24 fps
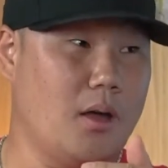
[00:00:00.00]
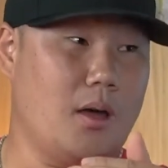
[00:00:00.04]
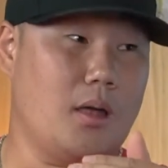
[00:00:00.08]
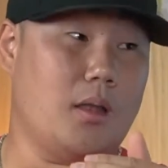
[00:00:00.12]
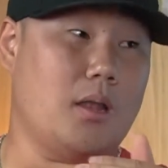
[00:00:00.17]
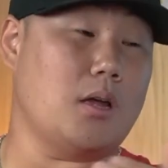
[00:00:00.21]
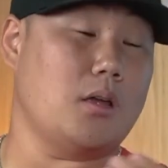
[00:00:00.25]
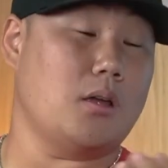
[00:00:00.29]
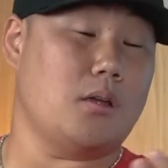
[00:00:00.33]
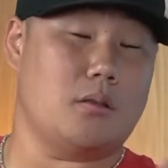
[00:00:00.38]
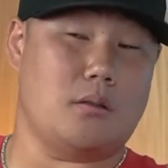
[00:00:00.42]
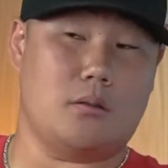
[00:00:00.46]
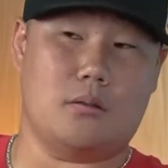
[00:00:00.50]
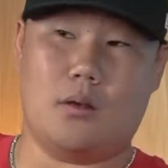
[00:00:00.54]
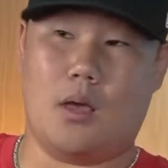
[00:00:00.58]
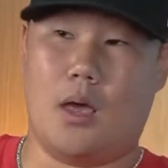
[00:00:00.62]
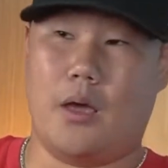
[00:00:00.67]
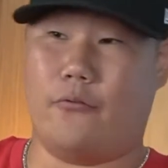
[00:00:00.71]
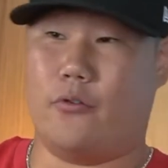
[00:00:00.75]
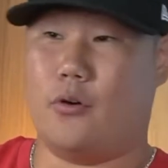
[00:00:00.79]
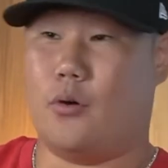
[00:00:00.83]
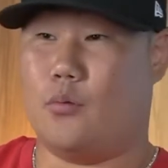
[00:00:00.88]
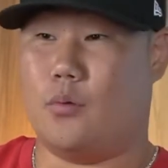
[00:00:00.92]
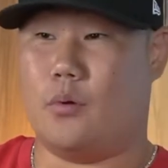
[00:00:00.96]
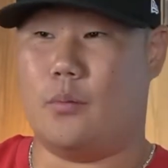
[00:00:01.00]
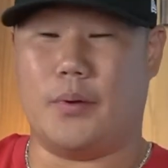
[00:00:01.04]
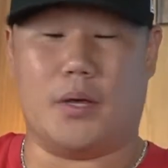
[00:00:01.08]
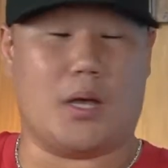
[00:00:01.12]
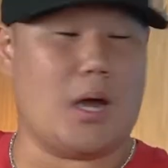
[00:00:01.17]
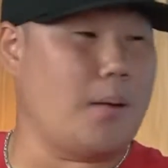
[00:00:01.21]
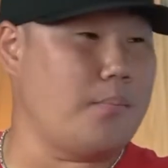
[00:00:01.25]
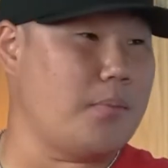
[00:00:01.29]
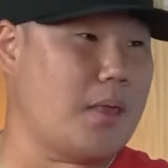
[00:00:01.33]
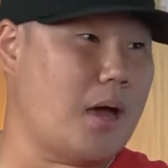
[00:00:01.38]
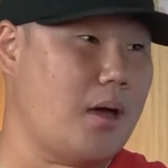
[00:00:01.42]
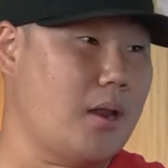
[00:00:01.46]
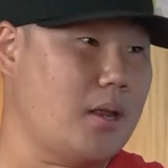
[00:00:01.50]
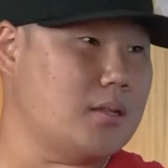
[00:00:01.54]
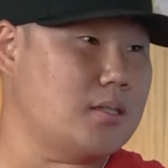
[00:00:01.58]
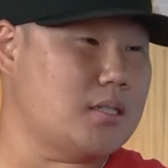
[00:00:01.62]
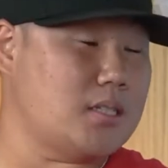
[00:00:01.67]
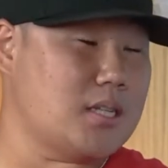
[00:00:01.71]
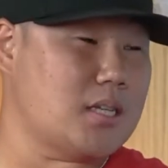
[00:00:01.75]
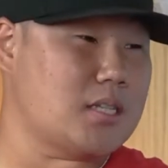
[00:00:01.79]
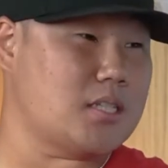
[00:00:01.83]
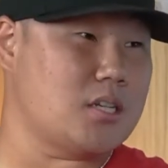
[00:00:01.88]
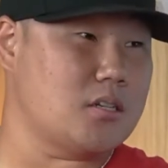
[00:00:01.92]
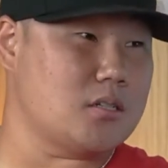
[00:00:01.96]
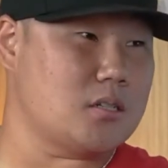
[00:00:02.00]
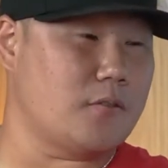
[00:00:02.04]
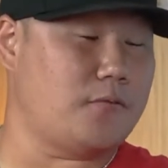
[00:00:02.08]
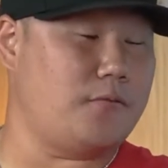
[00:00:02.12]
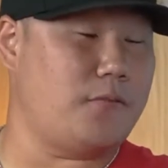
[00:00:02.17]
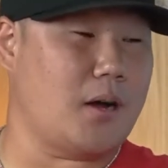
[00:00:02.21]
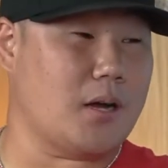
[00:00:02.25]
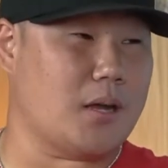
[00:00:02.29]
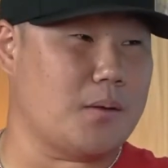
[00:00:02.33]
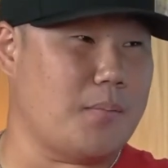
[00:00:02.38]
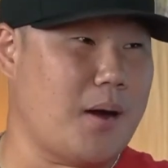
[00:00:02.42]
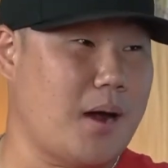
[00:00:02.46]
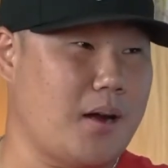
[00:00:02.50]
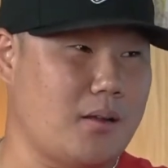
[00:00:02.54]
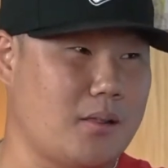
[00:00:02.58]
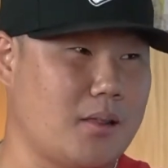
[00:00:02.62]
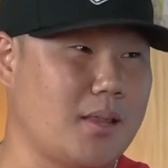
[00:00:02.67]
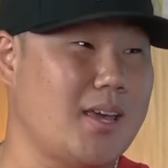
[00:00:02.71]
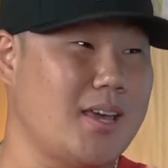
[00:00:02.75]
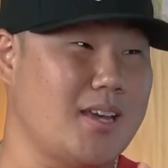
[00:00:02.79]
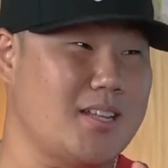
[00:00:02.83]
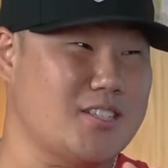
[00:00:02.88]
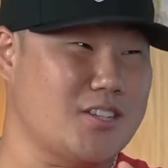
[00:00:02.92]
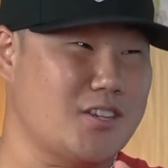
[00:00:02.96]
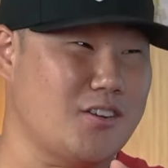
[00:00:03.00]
And everyone will become that in 6 years of fucking minor leagues.